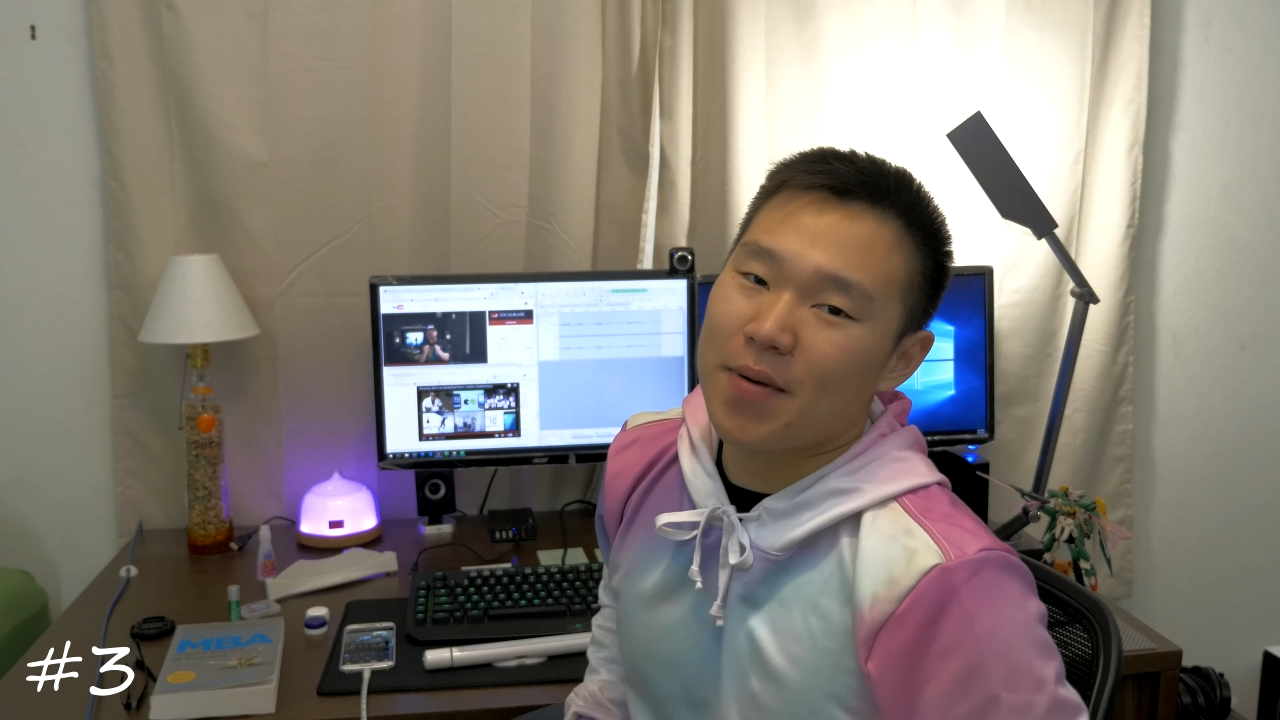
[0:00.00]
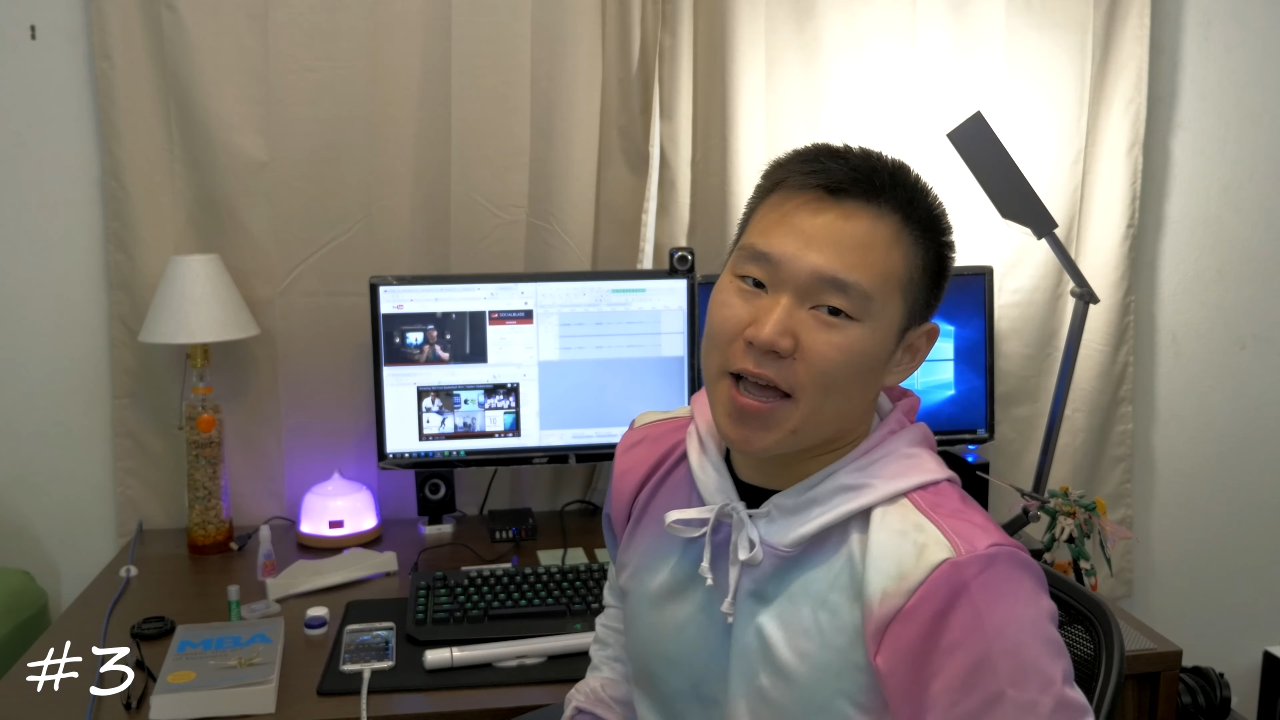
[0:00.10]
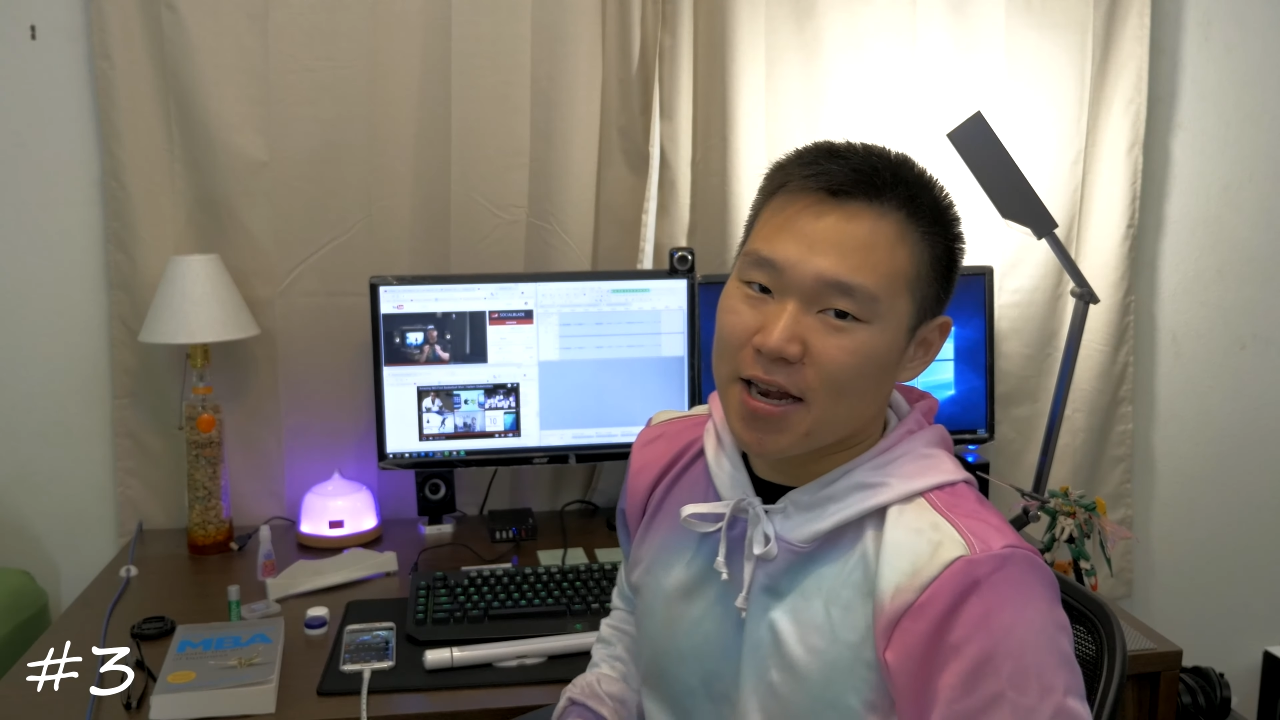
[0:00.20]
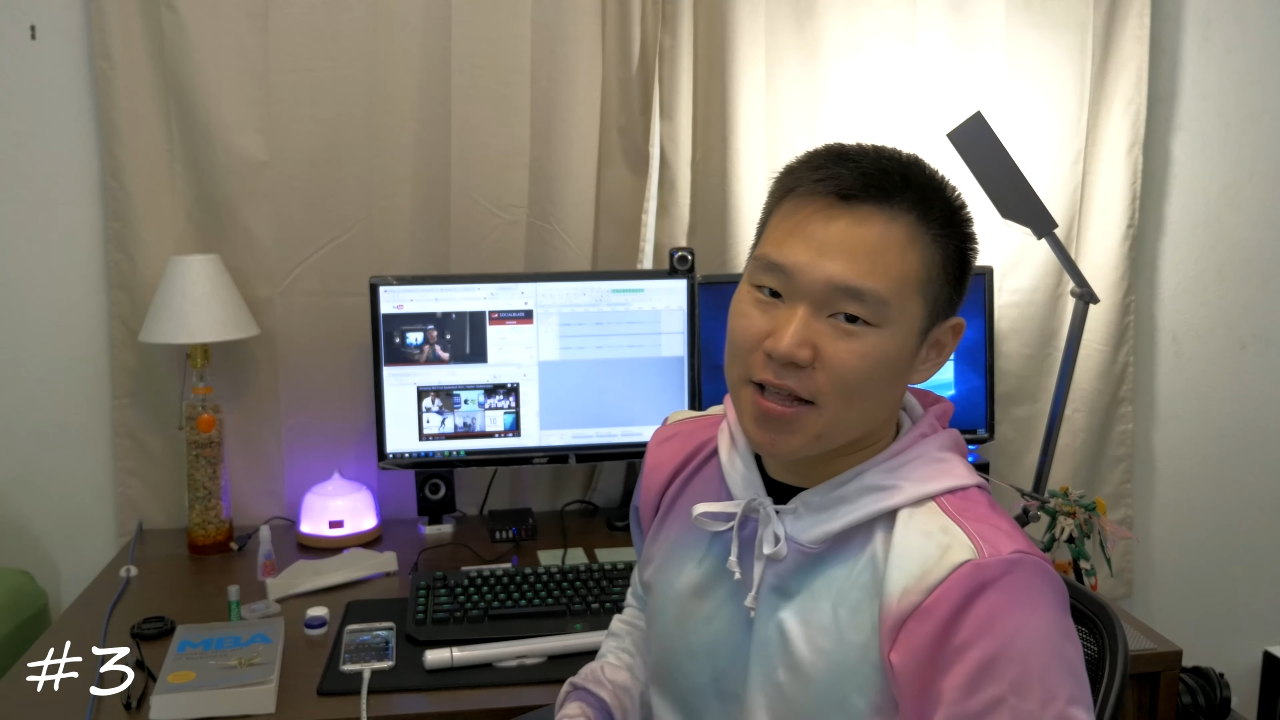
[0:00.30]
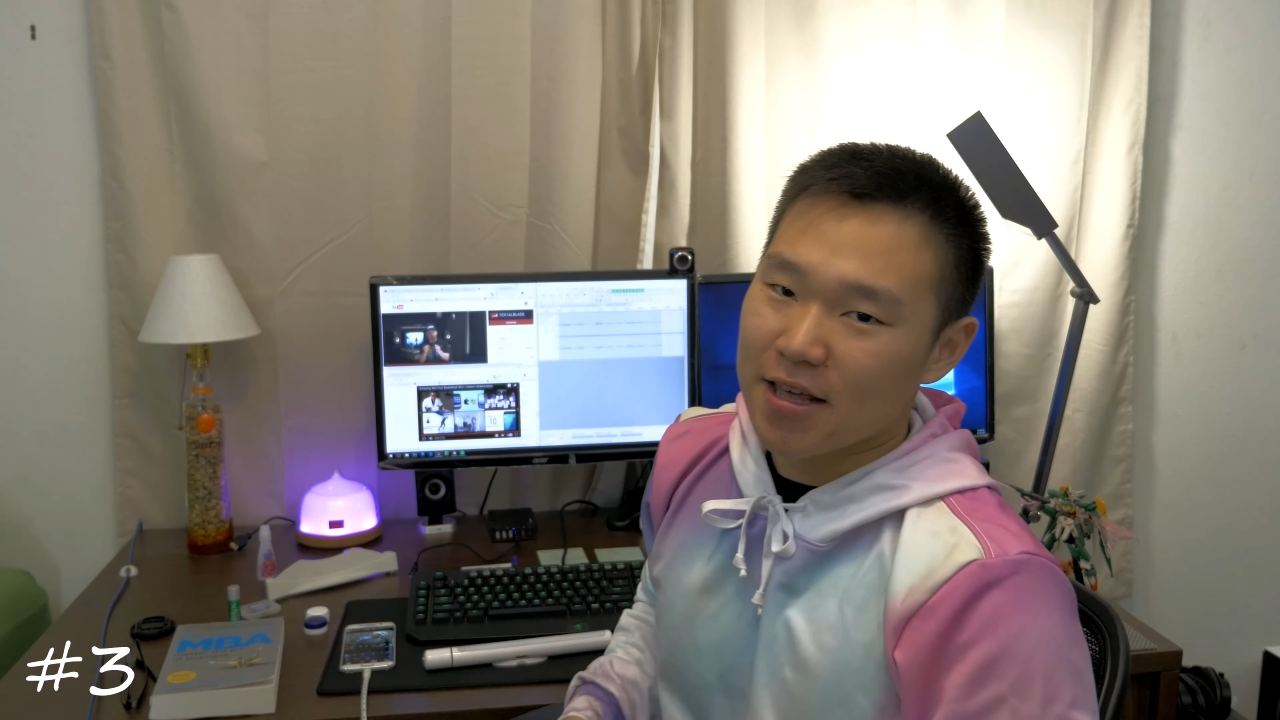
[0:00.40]

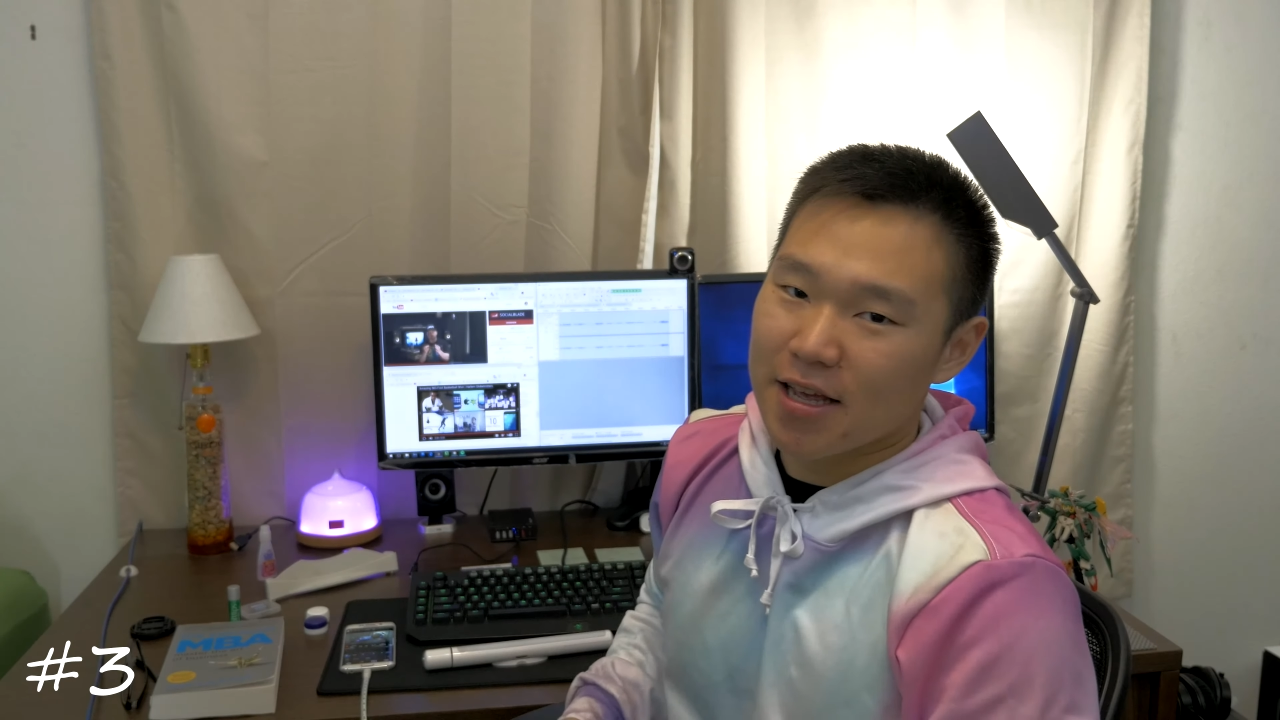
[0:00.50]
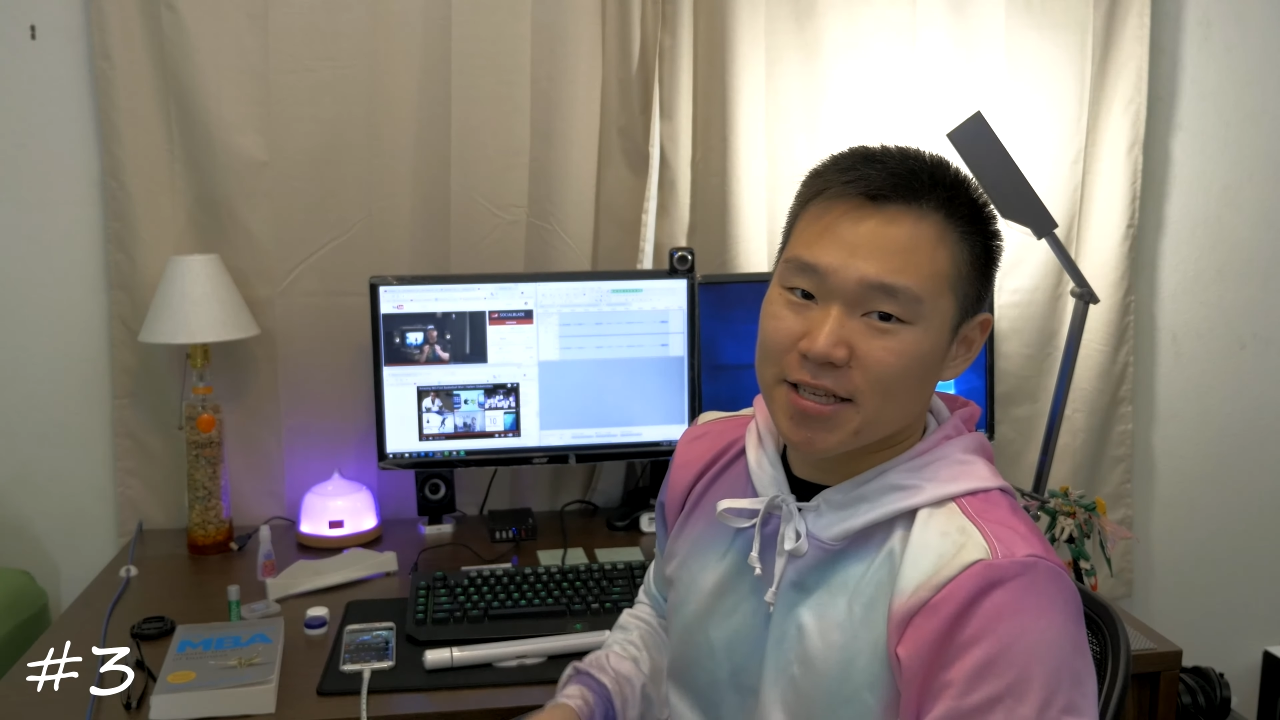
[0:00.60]
by anything